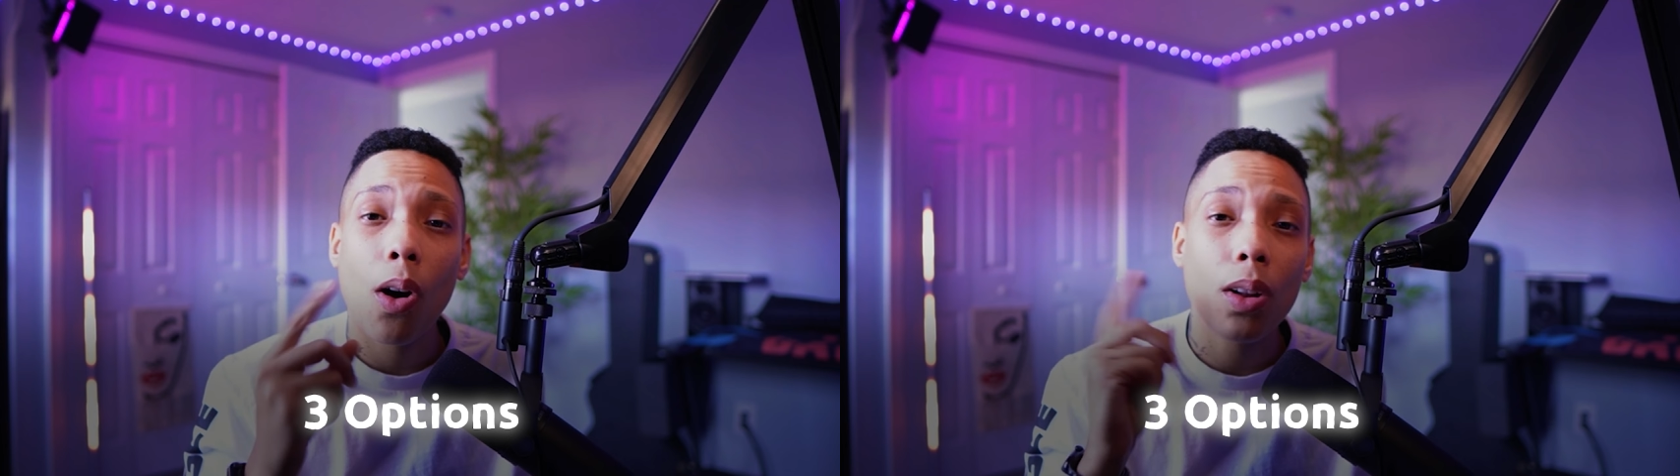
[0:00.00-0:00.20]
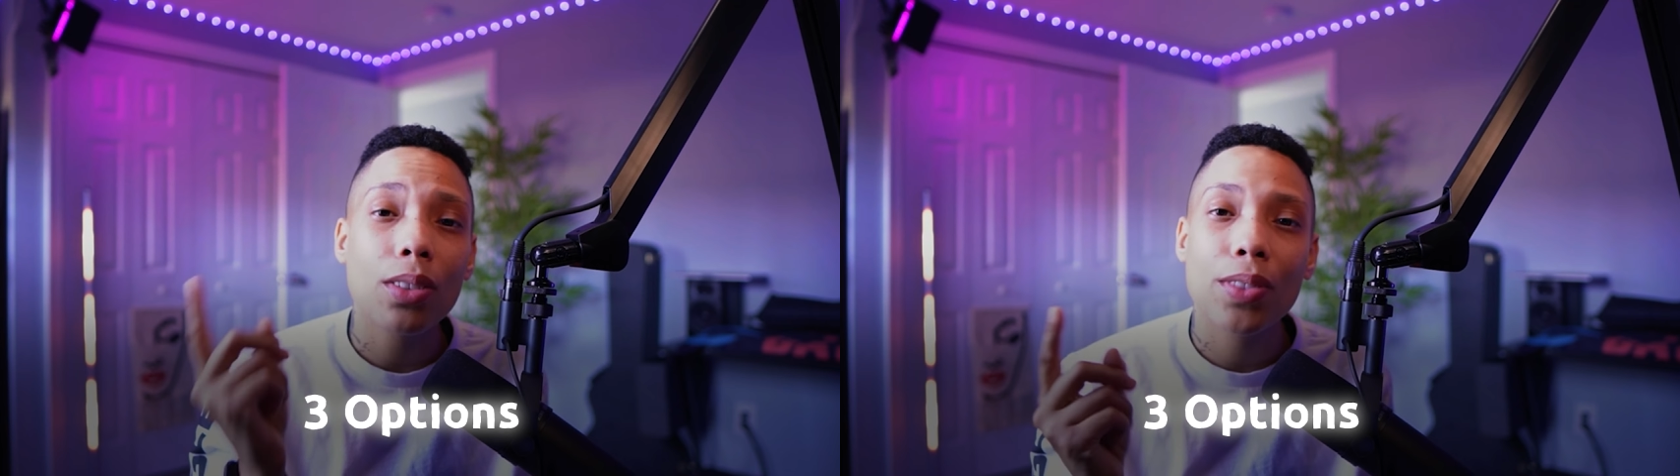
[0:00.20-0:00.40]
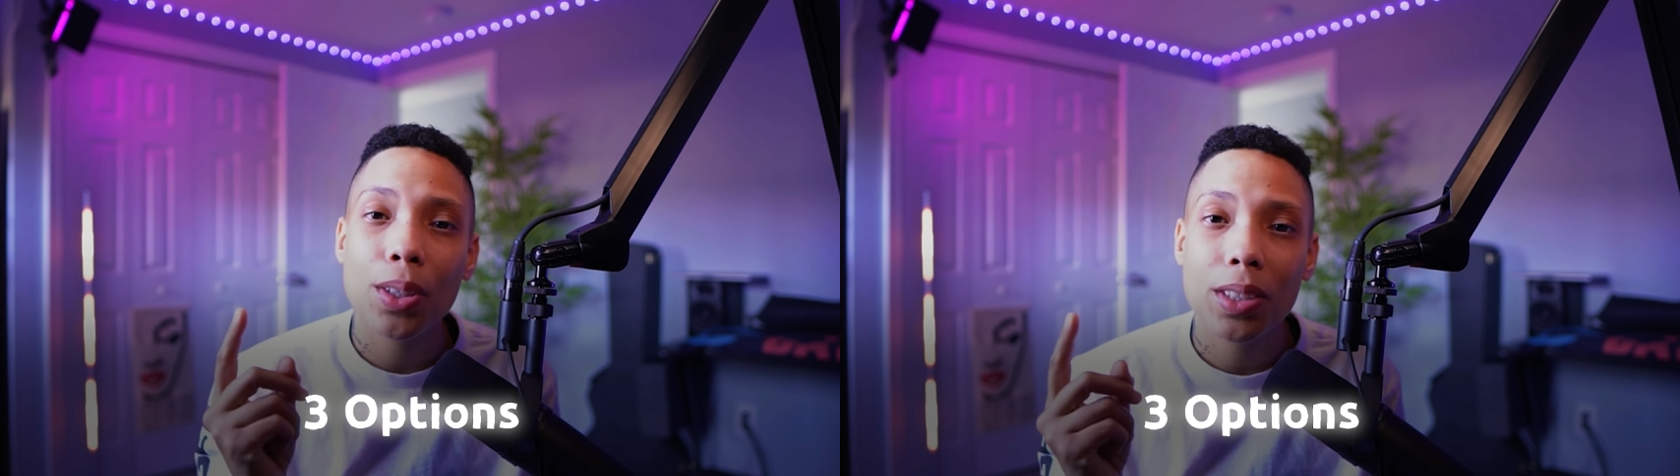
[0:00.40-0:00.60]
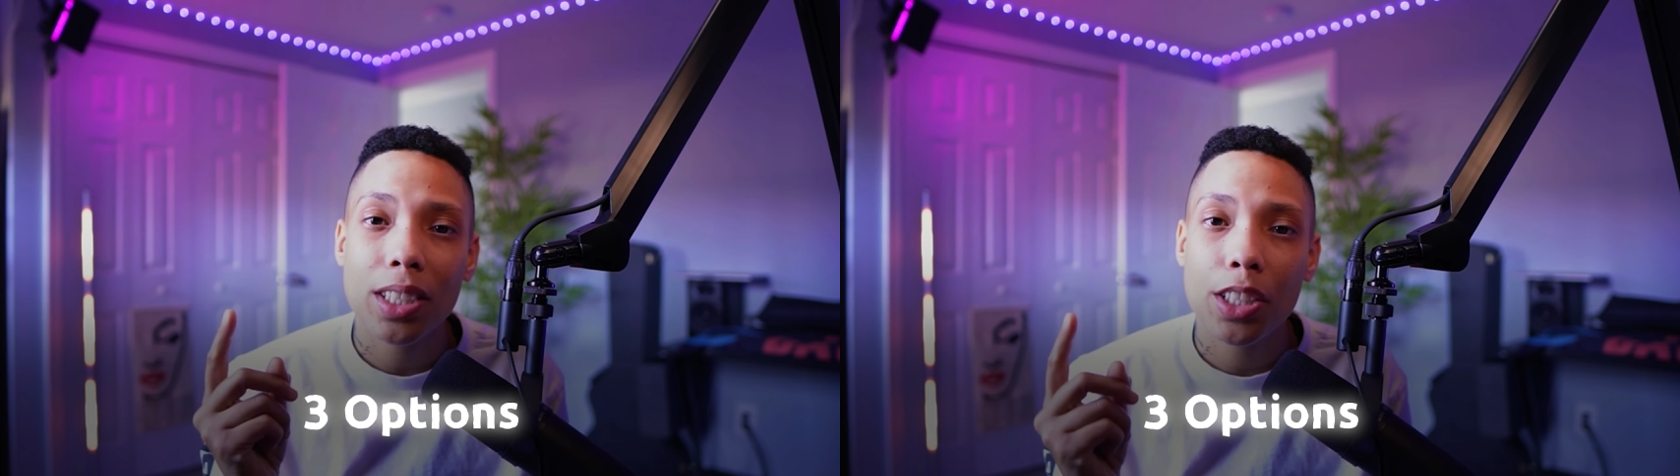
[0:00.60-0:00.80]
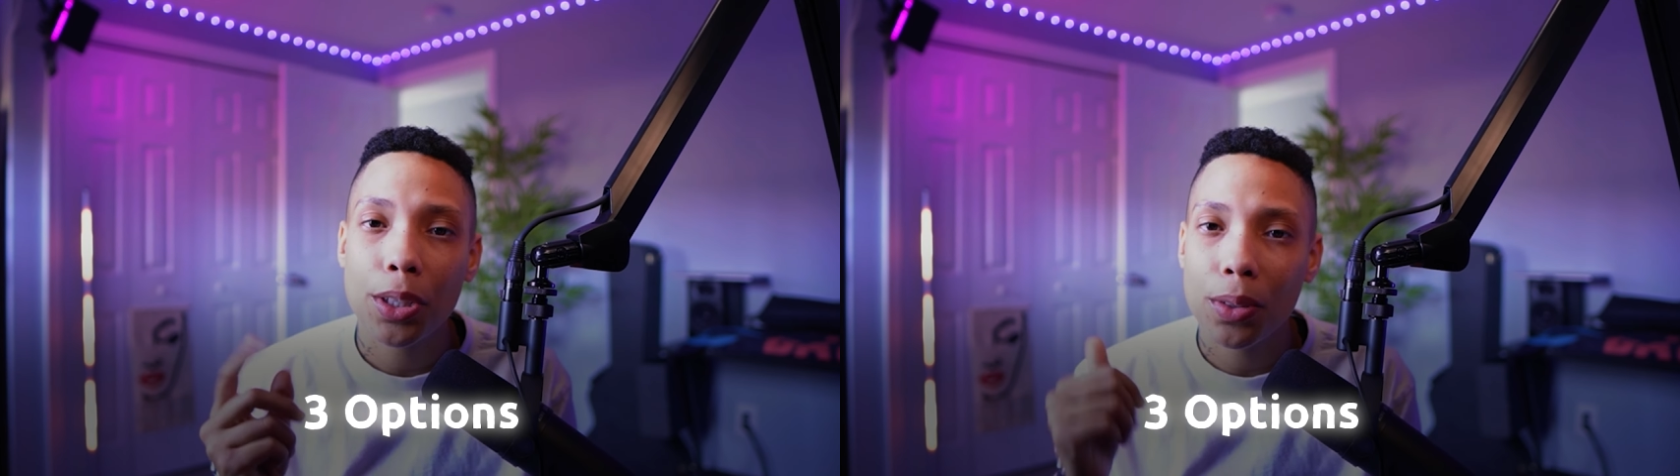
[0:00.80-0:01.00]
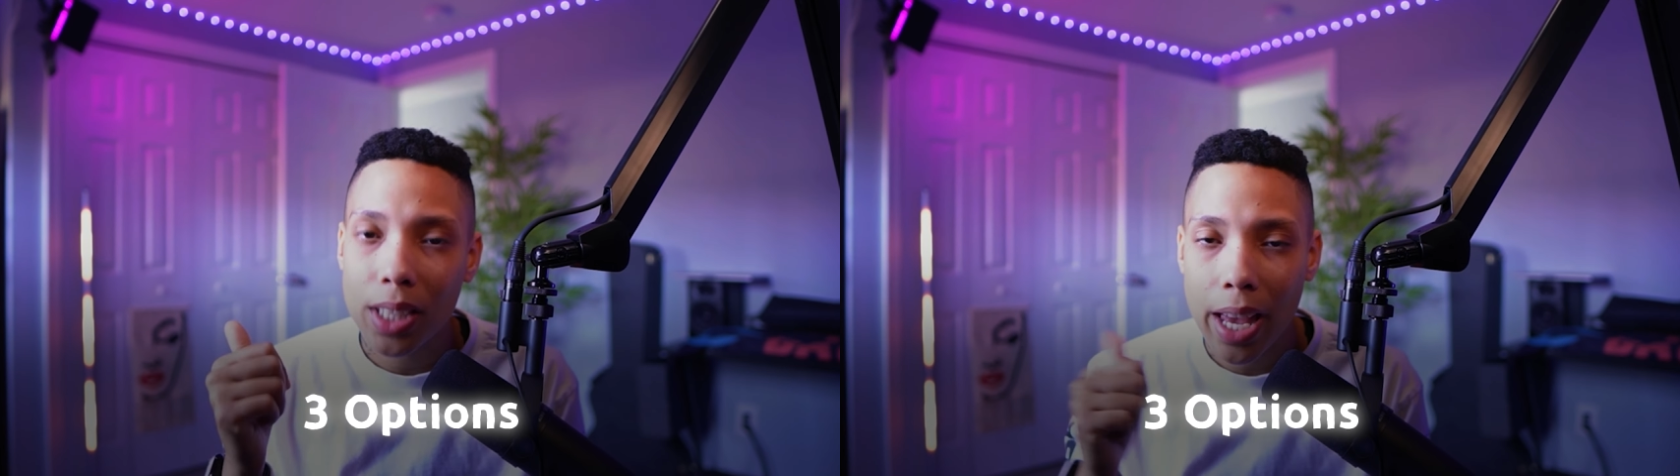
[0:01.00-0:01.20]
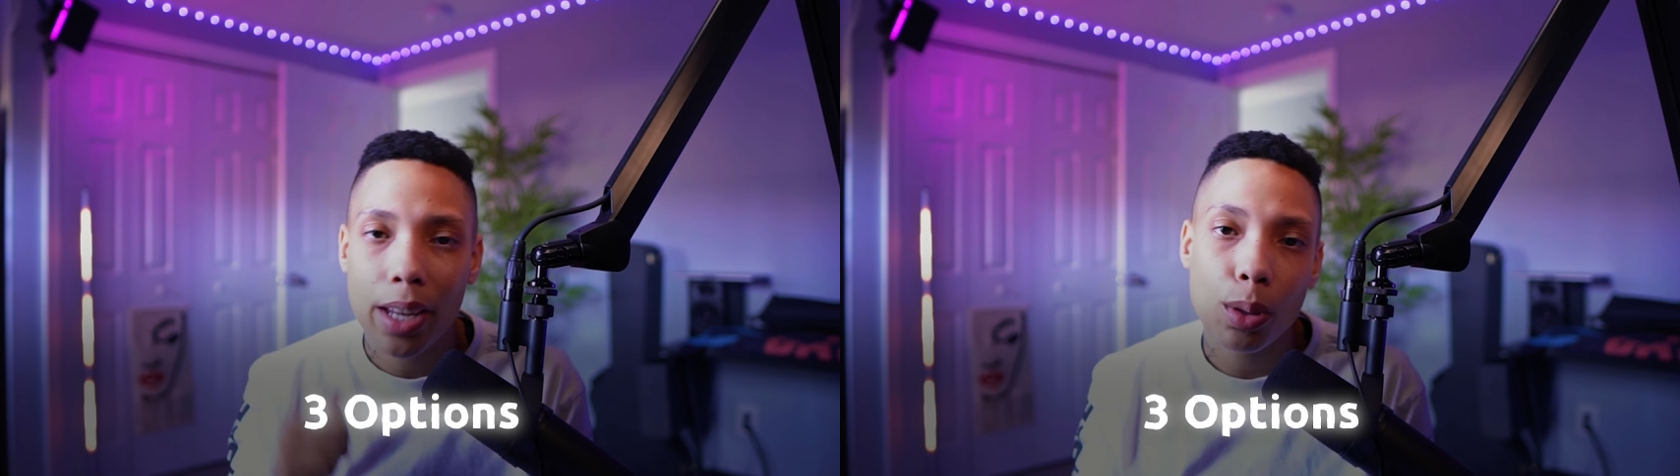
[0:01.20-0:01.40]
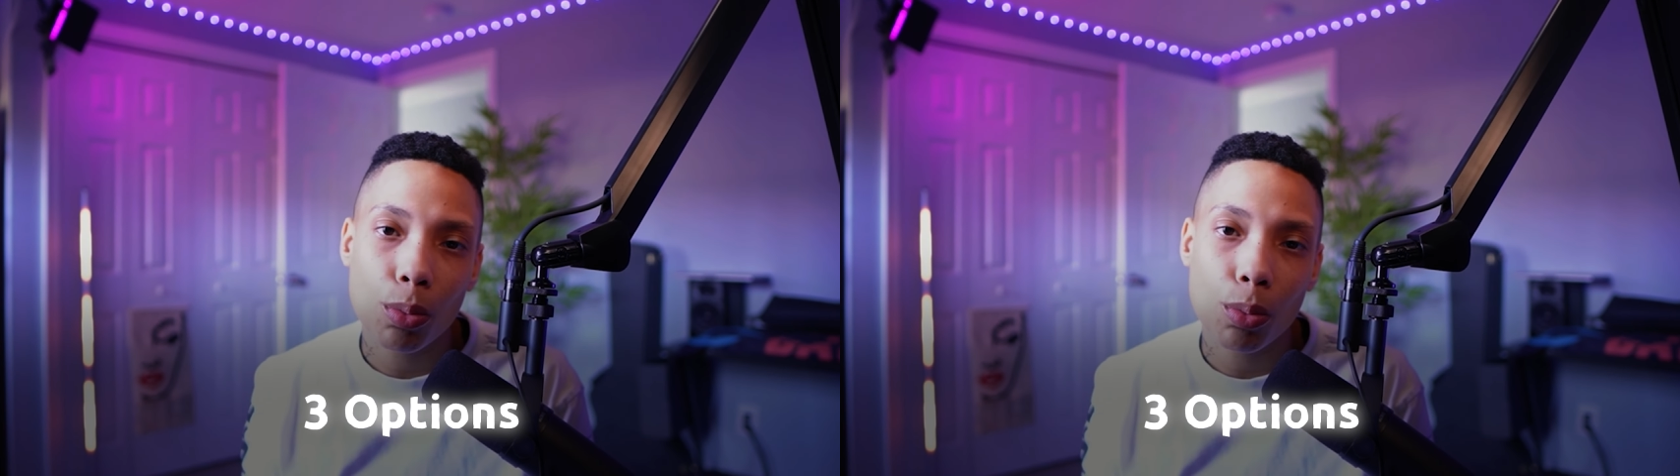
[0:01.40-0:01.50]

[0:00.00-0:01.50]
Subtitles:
all of those issues and